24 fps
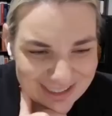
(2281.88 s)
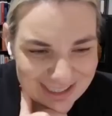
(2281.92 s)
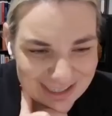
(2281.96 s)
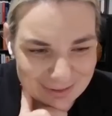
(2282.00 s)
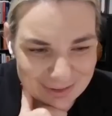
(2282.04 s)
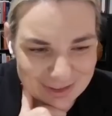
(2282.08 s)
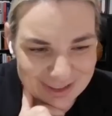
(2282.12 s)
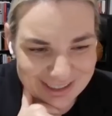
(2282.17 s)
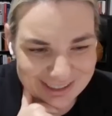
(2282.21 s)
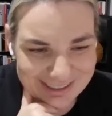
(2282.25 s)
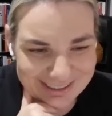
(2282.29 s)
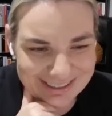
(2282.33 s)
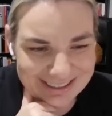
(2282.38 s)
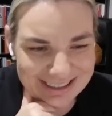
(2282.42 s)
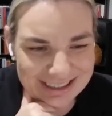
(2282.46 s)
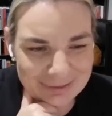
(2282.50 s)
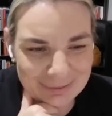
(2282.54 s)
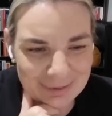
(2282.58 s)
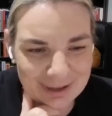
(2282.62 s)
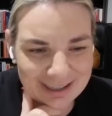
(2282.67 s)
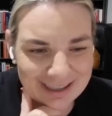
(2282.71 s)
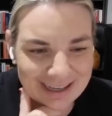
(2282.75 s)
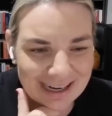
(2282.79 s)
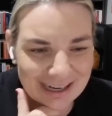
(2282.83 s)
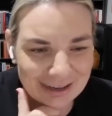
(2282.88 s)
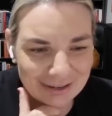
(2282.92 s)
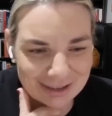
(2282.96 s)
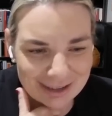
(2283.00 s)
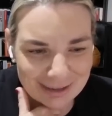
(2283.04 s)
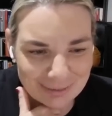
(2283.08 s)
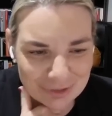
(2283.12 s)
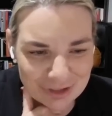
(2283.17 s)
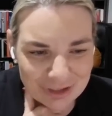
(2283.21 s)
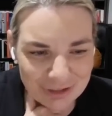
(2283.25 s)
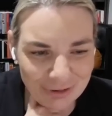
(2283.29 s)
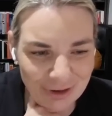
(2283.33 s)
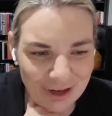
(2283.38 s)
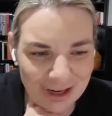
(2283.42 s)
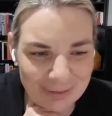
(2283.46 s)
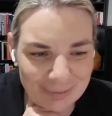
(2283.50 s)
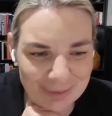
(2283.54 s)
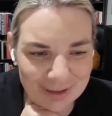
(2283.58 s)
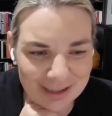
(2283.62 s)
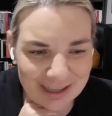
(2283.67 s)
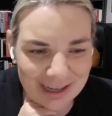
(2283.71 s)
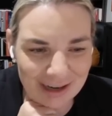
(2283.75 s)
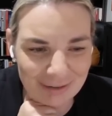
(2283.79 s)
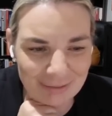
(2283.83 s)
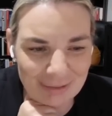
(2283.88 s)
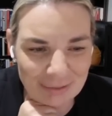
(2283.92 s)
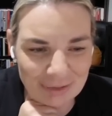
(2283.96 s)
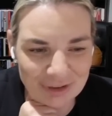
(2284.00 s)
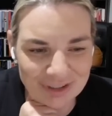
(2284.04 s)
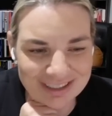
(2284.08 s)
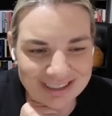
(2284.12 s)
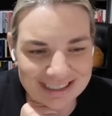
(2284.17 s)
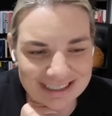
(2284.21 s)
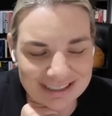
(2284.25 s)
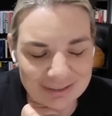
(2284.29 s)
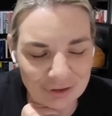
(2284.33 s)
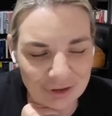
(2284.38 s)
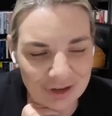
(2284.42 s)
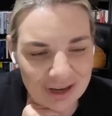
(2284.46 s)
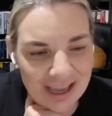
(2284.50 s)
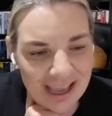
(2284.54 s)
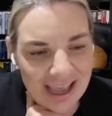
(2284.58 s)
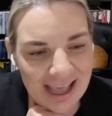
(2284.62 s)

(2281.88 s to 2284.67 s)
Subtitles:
keeps telling us to spell out acronyms. You're right, but I can't remember what it stands for.